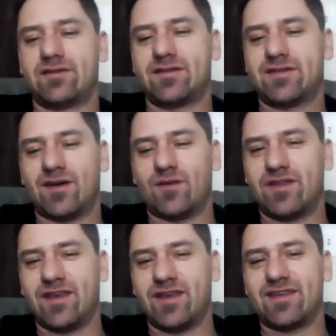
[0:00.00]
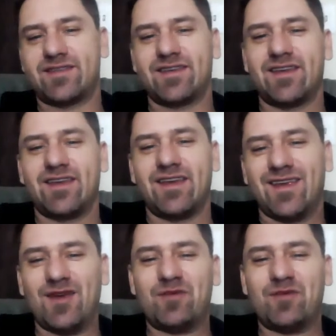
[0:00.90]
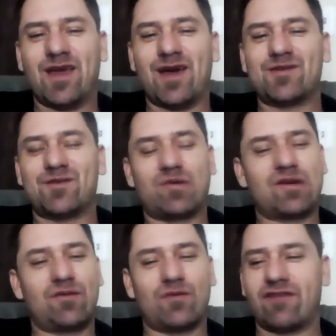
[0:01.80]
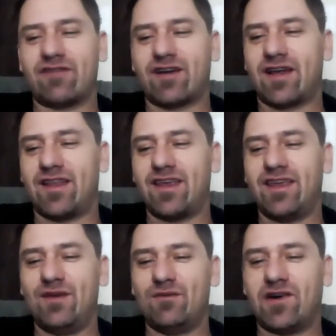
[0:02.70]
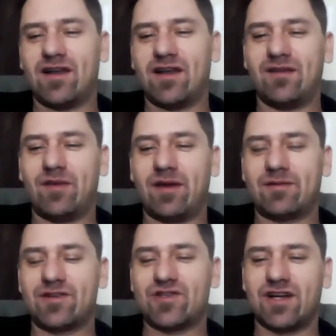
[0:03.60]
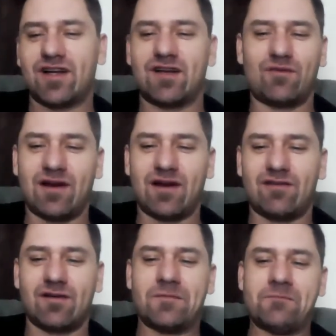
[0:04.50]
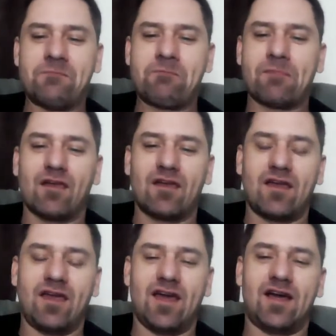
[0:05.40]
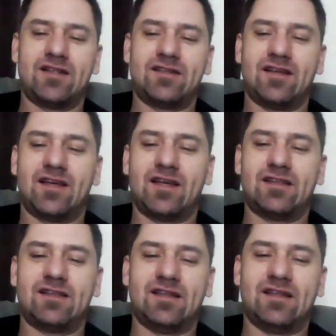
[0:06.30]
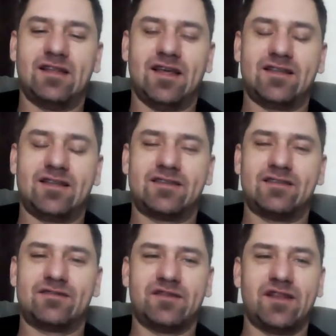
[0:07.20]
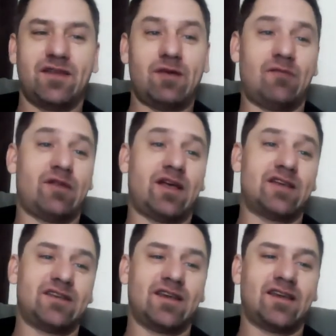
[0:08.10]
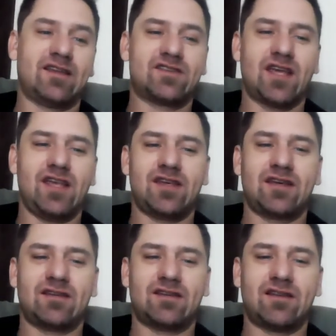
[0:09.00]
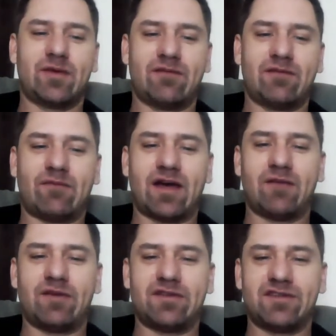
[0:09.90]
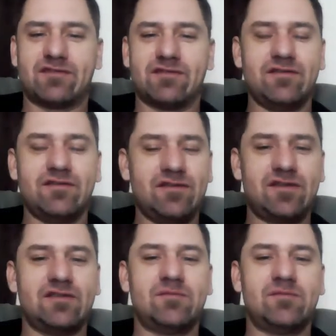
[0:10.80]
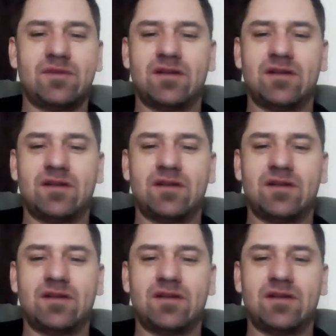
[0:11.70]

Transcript: So with this, you'll be able to put in whatever kind of link you want. You'll be able to share it wherever, and it's really been a blessing in changing a little bit of my business through YouTube.